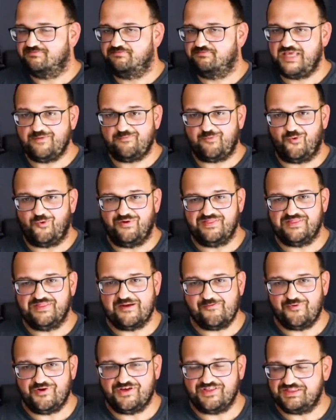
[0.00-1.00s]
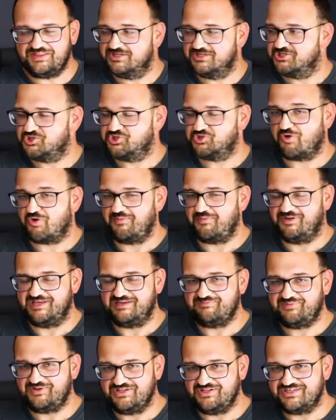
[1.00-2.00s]
people in them with
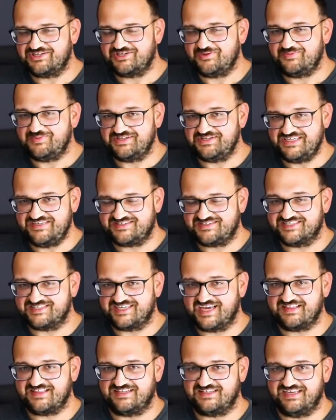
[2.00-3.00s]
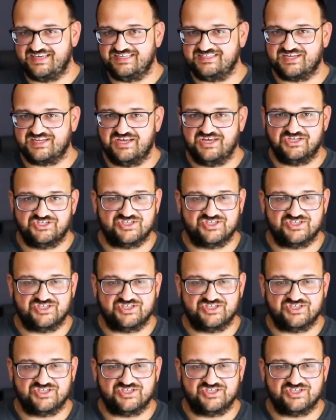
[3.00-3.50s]
troubling political beliefs, to say the least,